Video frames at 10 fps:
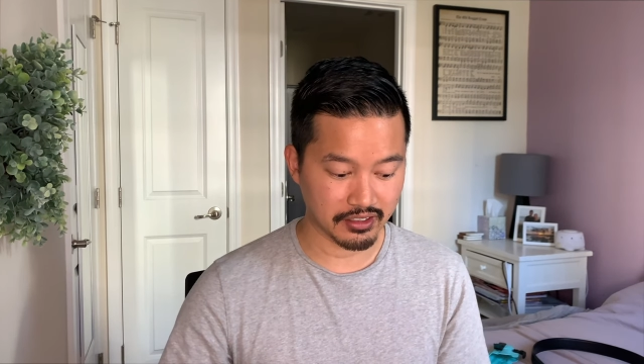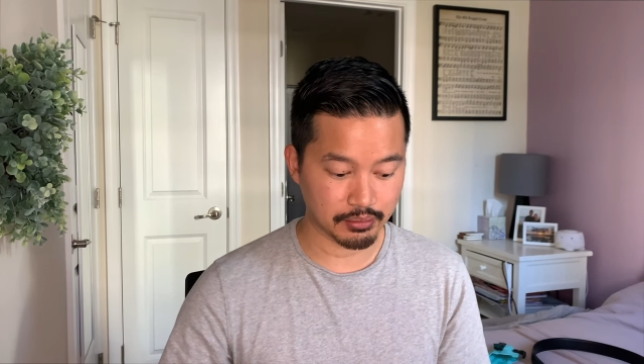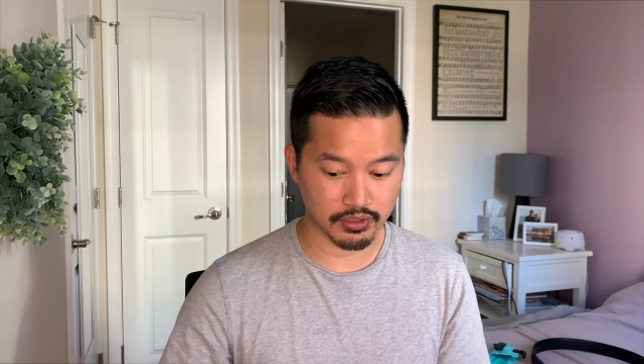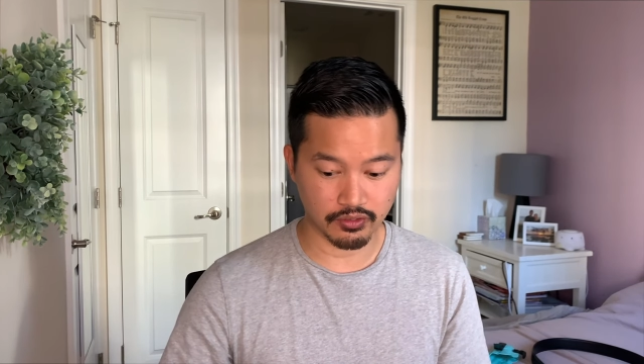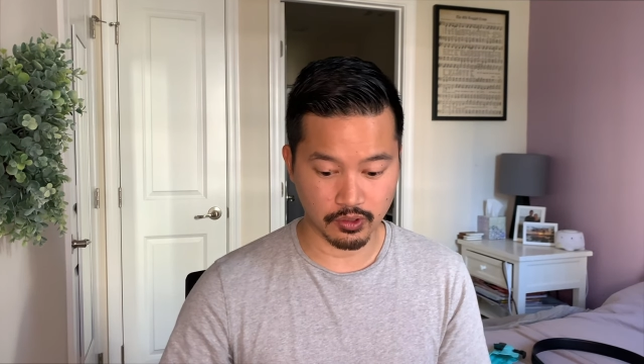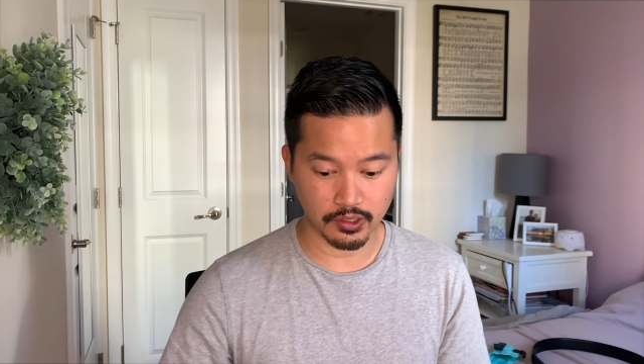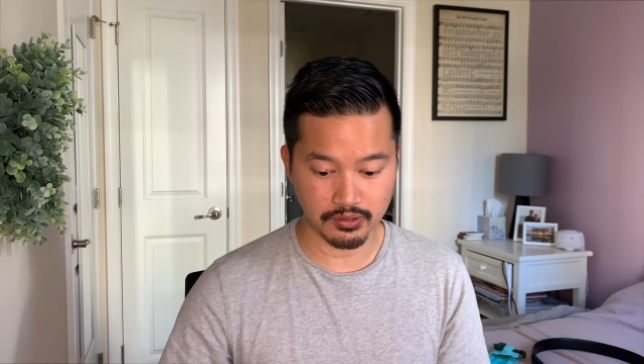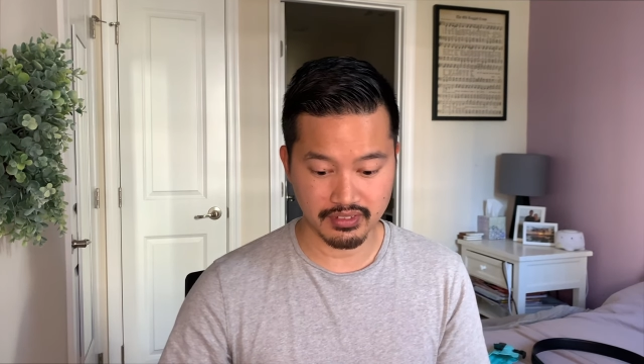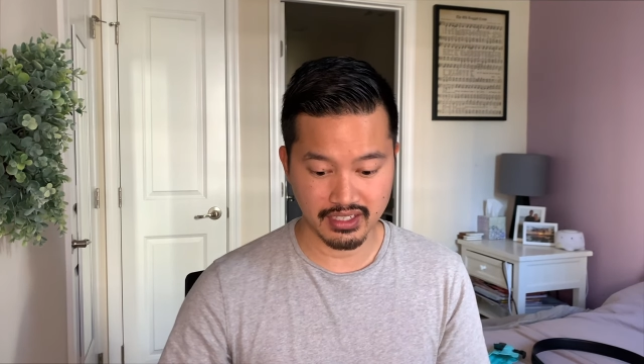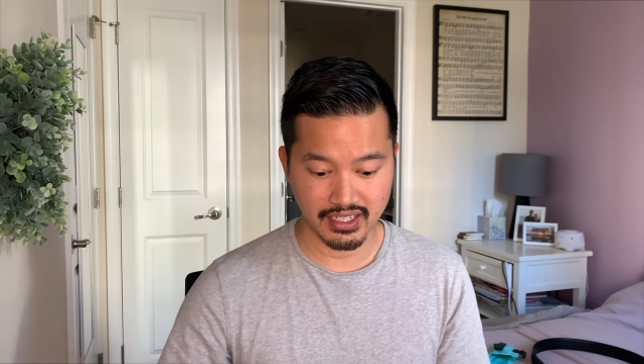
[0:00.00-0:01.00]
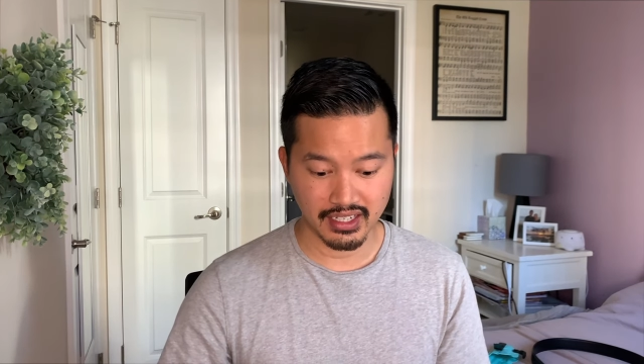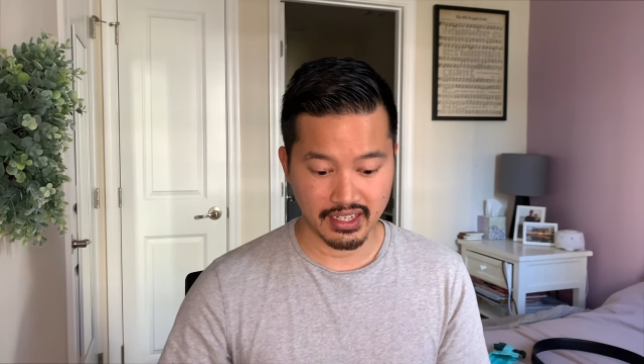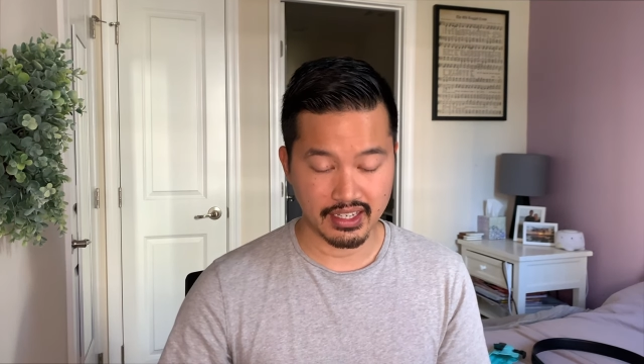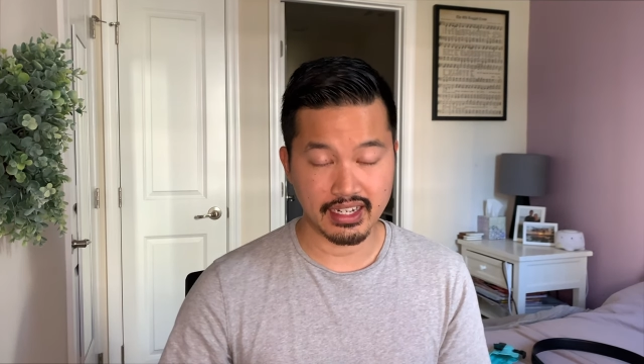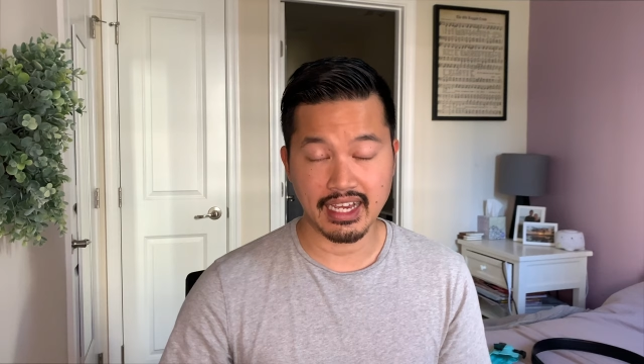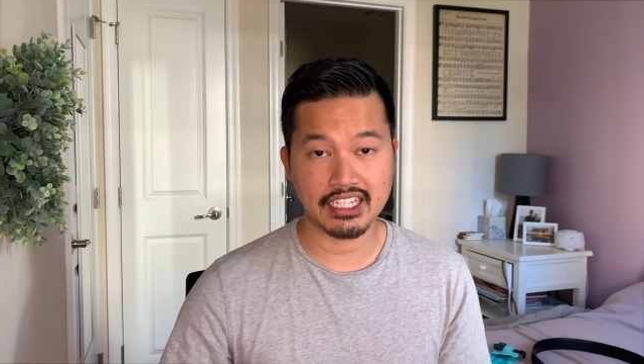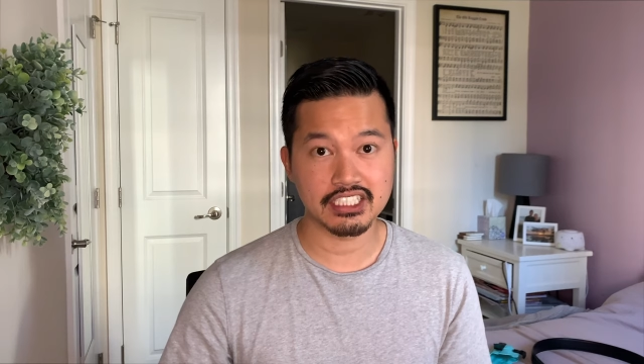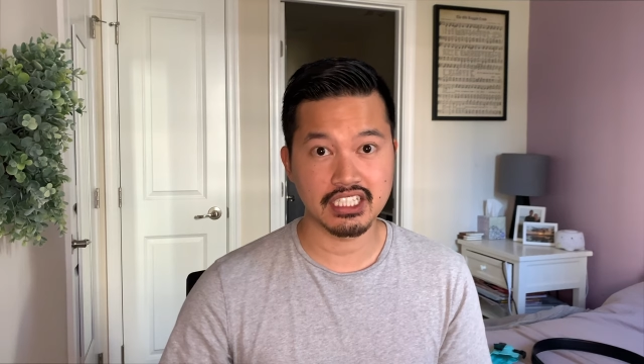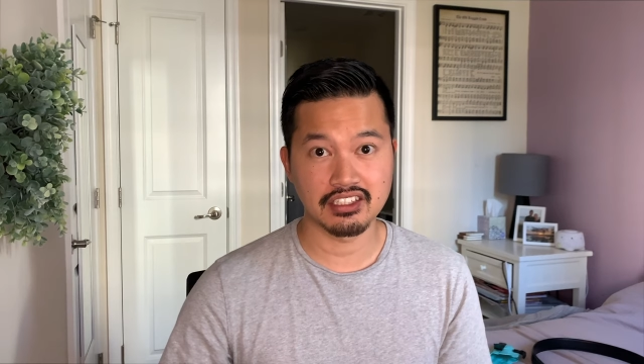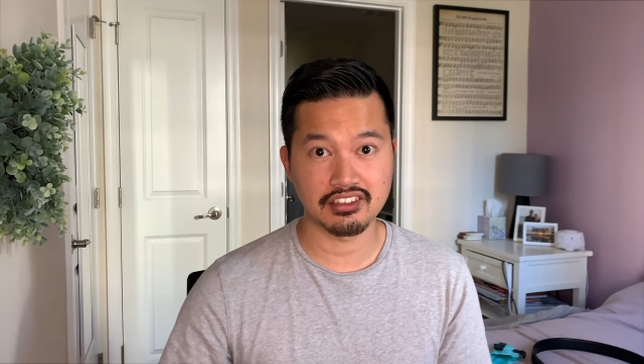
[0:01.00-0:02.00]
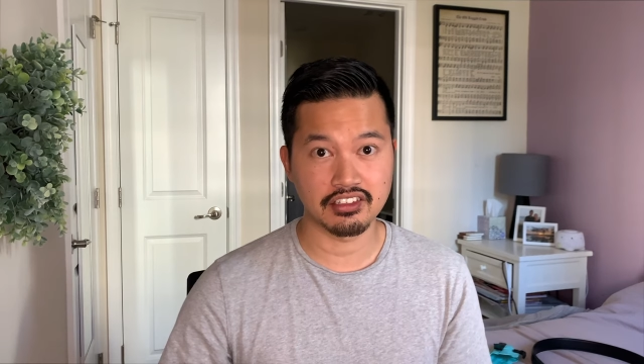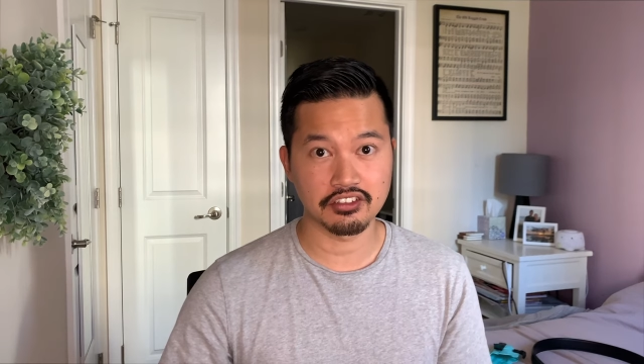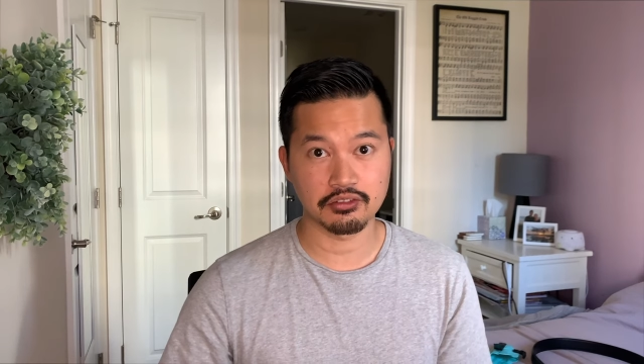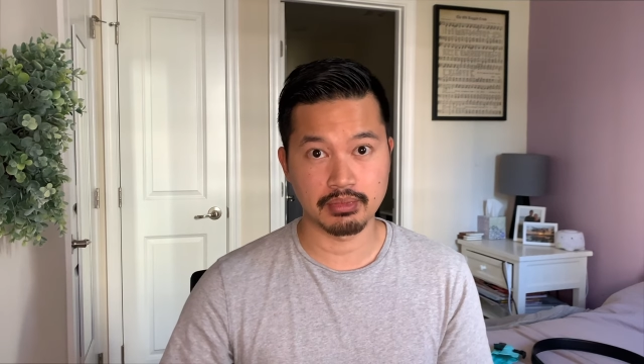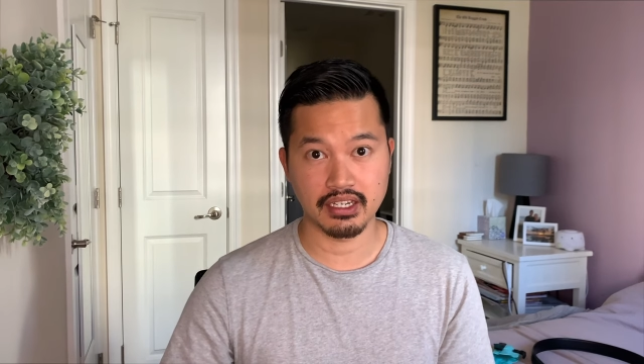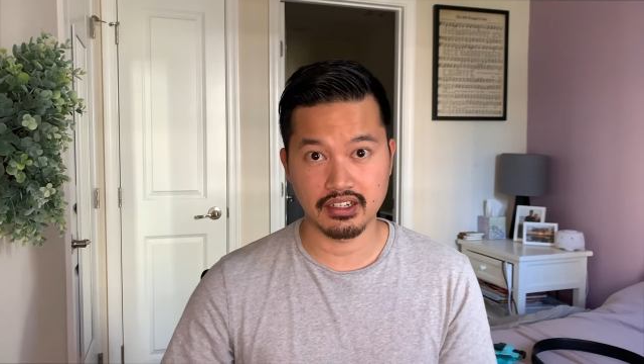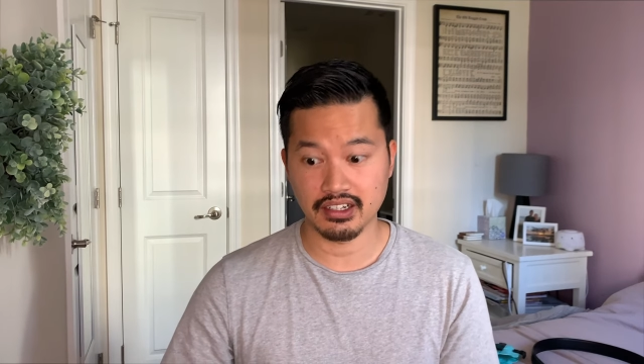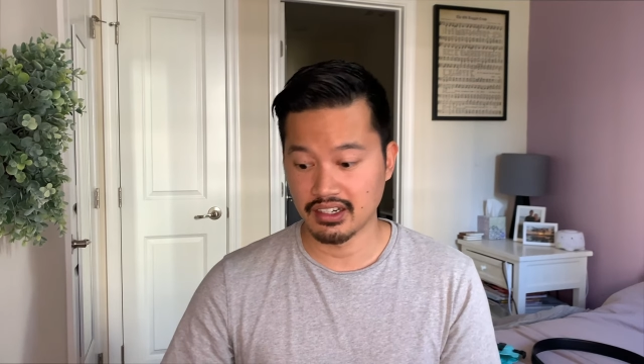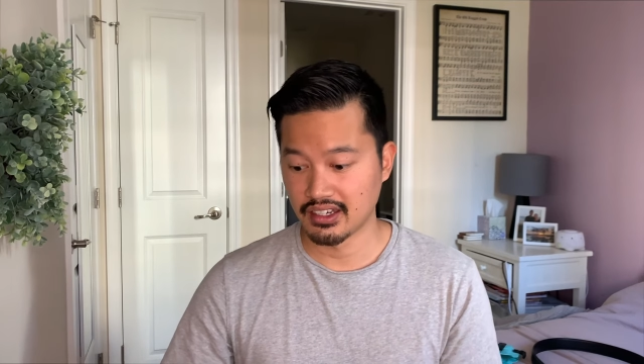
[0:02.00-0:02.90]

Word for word: it performed. And it actually conceals better.